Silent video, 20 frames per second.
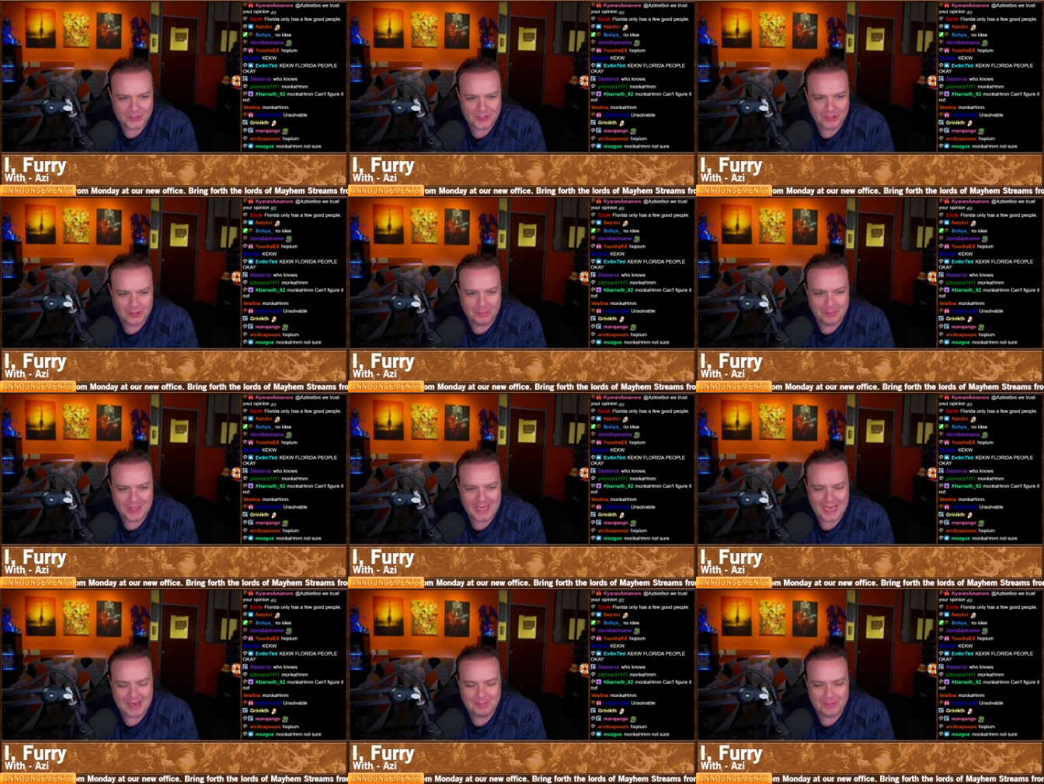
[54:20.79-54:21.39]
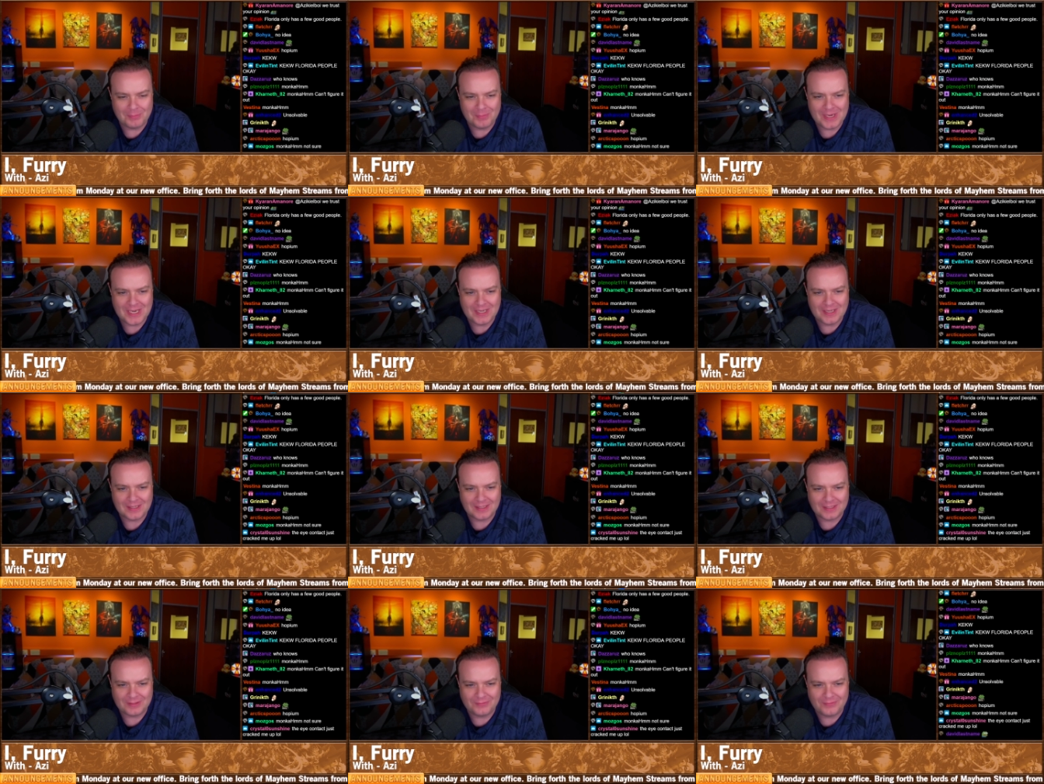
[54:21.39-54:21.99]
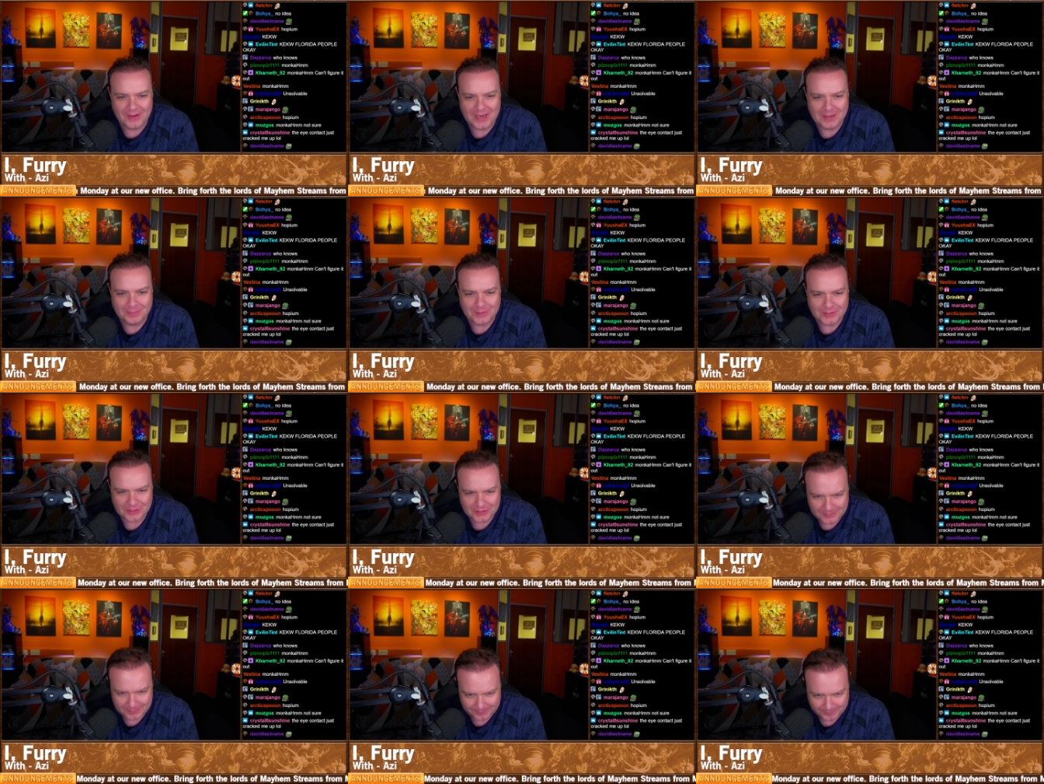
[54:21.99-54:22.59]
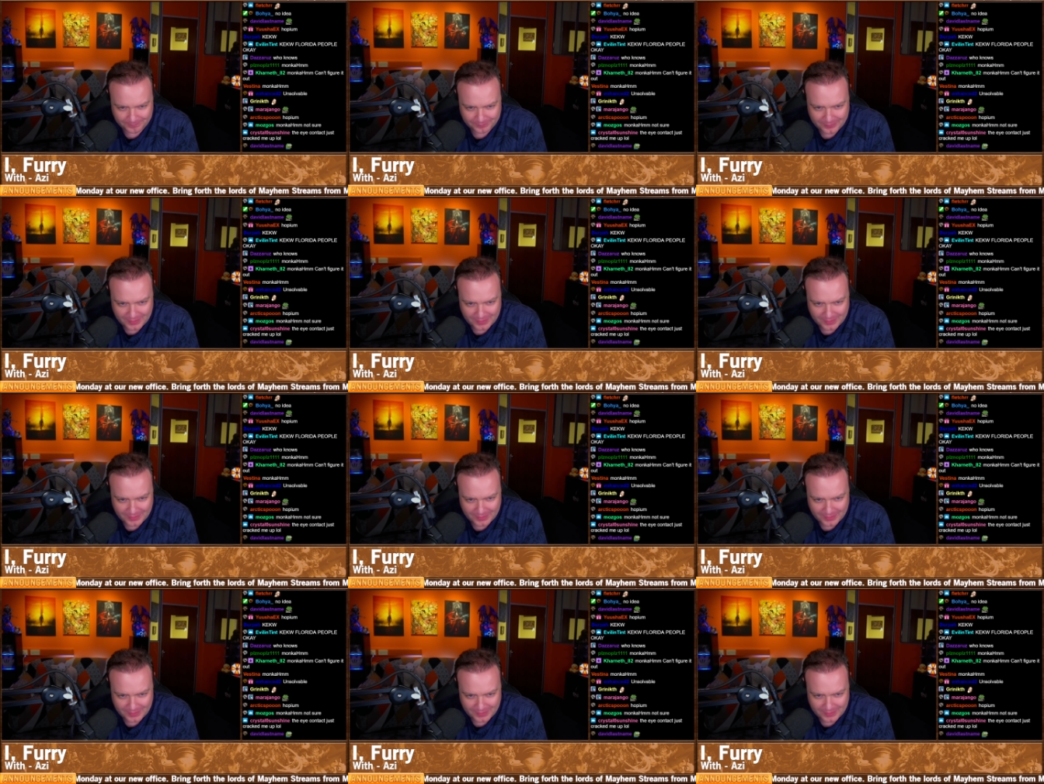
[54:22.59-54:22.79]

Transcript: and she became immediately famous.